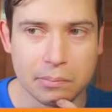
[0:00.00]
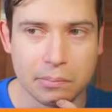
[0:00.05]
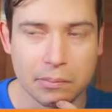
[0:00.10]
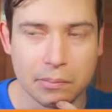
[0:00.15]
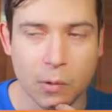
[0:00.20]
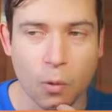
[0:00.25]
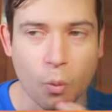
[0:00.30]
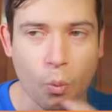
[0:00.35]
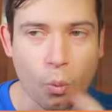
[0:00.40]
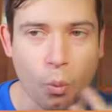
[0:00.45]

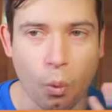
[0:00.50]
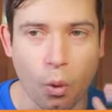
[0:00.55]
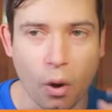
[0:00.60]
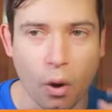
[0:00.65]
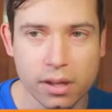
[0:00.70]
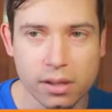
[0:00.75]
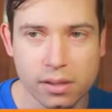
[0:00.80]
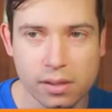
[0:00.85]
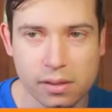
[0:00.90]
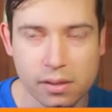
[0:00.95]

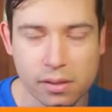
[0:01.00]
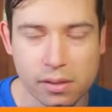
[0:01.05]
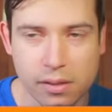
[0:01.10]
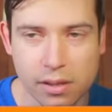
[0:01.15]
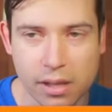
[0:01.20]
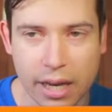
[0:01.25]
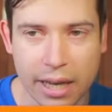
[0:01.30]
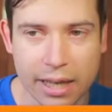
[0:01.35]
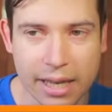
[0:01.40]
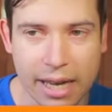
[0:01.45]
once
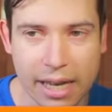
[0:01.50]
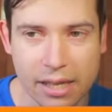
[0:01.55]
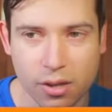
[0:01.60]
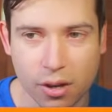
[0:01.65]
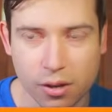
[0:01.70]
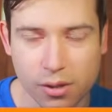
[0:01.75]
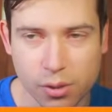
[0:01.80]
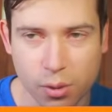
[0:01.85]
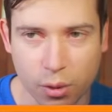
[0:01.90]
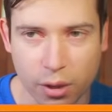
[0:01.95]
it gets all
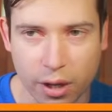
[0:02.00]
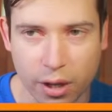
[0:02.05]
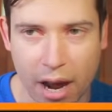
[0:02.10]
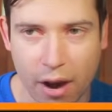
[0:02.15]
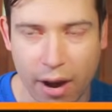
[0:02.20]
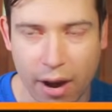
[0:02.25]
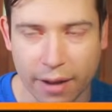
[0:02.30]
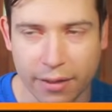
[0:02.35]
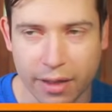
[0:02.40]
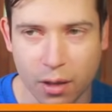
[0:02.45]
sorted out,
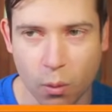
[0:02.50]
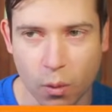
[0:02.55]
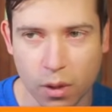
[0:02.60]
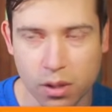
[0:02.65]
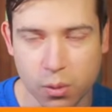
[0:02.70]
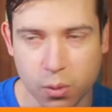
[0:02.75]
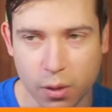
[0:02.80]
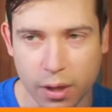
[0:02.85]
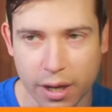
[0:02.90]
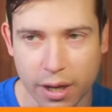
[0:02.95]
I think
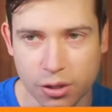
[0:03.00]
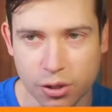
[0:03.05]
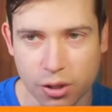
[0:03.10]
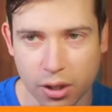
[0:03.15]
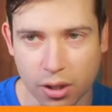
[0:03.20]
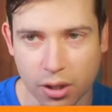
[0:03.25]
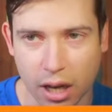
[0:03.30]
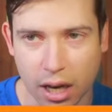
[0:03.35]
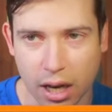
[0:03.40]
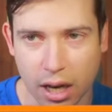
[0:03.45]
once we're in
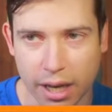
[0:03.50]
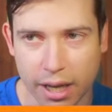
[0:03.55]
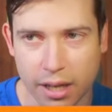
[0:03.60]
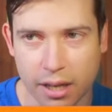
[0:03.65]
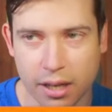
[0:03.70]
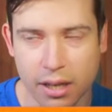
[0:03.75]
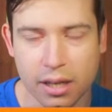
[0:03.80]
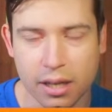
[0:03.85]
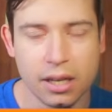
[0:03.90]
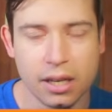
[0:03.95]
July,
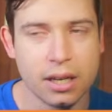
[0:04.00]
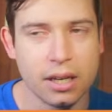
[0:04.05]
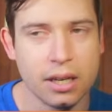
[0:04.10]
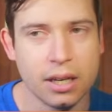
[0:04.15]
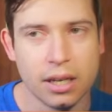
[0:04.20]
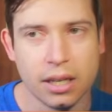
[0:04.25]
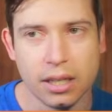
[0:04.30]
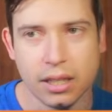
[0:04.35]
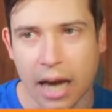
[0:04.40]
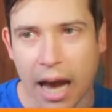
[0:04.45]

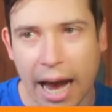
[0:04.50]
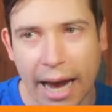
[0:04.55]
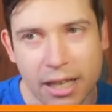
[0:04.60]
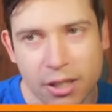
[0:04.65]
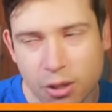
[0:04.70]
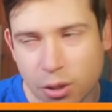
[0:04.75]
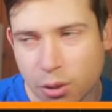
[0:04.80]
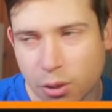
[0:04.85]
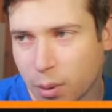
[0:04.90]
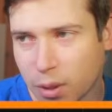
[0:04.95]
I
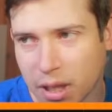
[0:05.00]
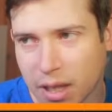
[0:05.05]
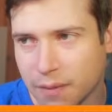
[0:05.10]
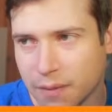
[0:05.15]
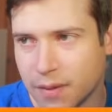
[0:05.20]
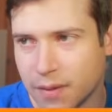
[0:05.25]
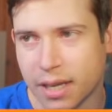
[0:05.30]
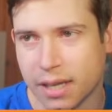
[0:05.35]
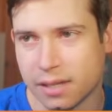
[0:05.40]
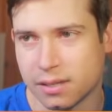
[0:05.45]
do believe
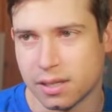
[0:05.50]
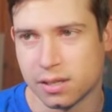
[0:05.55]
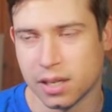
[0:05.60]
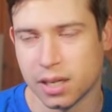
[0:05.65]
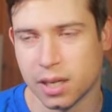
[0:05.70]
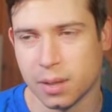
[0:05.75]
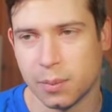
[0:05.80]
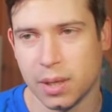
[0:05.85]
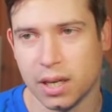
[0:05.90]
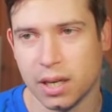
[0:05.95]
Diggs is going
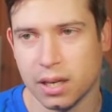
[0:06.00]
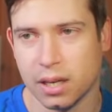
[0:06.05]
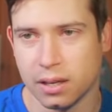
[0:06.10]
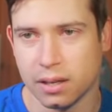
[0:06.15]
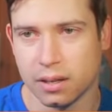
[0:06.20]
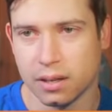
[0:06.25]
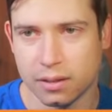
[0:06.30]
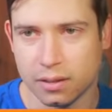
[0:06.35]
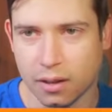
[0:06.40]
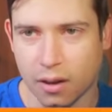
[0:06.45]
to be
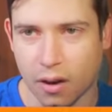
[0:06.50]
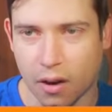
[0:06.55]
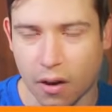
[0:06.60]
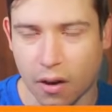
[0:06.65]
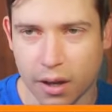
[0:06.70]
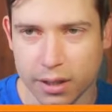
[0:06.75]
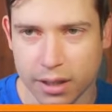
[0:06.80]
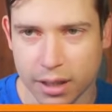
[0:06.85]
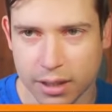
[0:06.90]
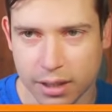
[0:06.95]

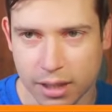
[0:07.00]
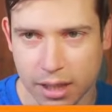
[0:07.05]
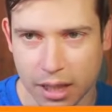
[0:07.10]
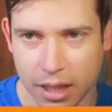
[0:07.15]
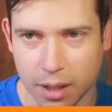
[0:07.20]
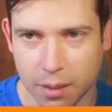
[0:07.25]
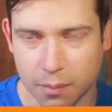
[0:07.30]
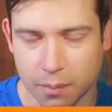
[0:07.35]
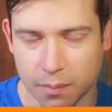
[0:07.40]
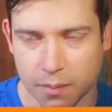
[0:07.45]
on a
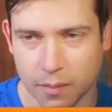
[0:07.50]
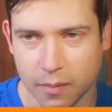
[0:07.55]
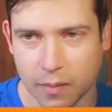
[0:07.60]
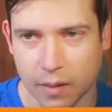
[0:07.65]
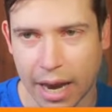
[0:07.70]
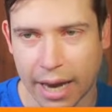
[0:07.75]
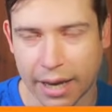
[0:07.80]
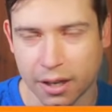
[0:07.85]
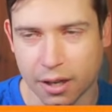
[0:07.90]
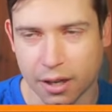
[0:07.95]
team
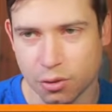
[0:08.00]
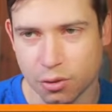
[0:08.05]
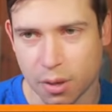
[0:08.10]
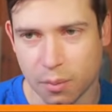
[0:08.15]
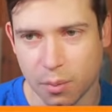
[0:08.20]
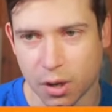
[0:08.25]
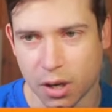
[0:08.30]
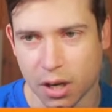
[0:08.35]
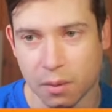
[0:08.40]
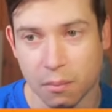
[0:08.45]
and
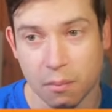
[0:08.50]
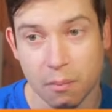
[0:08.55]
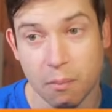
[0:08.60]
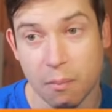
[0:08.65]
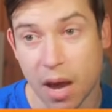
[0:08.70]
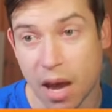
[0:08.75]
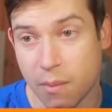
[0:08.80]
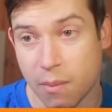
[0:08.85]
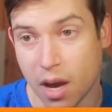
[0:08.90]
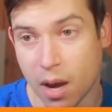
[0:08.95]
contributing.
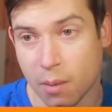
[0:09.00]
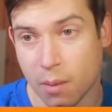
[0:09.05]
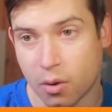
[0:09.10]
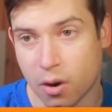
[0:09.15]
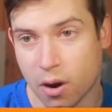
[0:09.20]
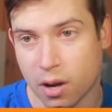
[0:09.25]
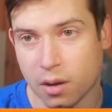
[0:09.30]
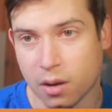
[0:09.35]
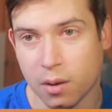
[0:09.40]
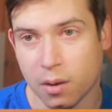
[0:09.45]
Maybe I'm
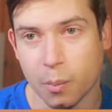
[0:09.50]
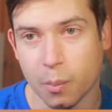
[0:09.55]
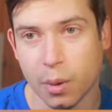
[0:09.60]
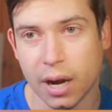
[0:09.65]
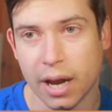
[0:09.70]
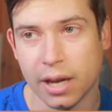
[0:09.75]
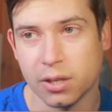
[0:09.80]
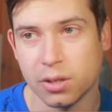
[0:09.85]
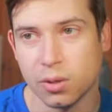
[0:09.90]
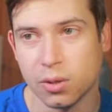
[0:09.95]
wrong, but
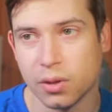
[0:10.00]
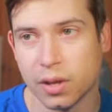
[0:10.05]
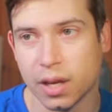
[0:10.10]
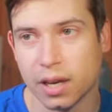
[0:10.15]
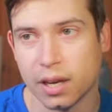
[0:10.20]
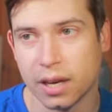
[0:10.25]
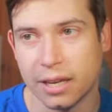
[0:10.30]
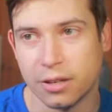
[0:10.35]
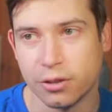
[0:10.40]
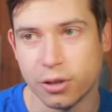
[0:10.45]
I do
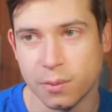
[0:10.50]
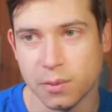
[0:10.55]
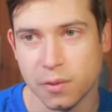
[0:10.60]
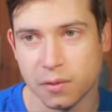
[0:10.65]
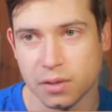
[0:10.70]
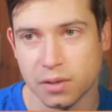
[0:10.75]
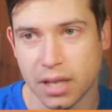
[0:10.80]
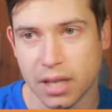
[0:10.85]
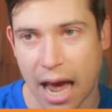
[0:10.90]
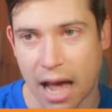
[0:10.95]
think in terms
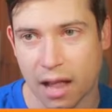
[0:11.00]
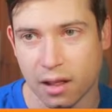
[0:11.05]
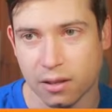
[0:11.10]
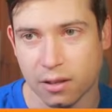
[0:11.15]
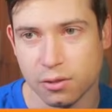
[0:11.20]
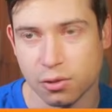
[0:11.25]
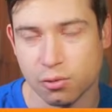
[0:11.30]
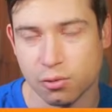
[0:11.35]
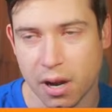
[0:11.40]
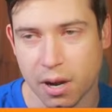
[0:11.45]
of talent,
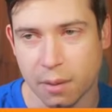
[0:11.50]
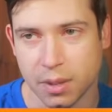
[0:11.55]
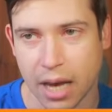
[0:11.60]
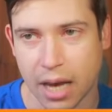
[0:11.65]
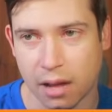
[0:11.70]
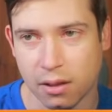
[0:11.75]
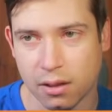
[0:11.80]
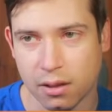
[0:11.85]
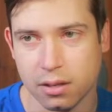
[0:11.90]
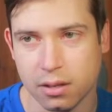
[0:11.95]
straight up
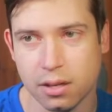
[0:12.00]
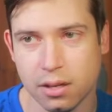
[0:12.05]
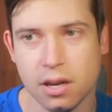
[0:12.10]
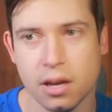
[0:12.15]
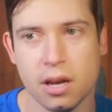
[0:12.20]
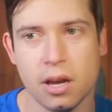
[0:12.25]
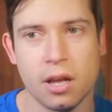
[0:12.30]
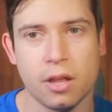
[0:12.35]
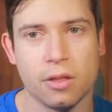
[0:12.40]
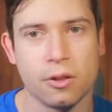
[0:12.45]
talent,
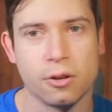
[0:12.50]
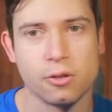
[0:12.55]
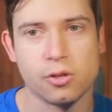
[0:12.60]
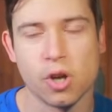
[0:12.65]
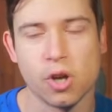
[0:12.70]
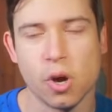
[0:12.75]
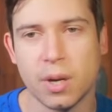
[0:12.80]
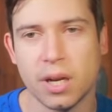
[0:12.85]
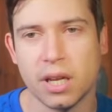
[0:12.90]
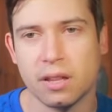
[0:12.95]
there's
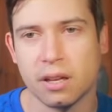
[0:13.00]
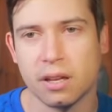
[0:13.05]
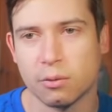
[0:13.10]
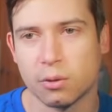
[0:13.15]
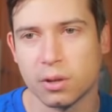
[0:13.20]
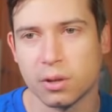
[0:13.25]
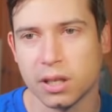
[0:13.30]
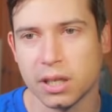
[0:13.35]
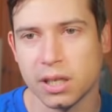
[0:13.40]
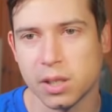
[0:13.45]
nobody that
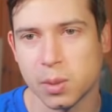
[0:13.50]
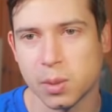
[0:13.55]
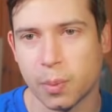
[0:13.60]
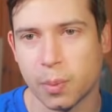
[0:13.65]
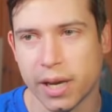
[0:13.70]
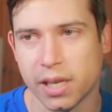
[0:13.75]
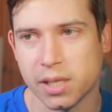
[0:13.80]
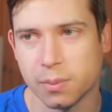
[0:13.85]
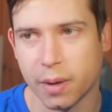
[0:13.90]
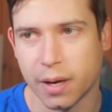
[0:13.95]
really
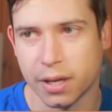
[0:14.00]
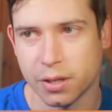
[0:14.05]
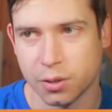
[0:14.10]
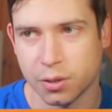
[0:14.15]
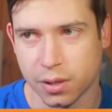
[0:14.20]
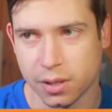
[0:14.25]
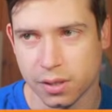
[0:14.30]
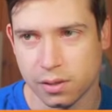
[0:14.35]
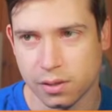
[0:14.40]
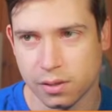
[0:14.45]
spikes my
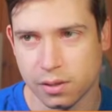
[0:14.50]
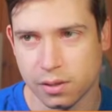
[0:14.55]
interest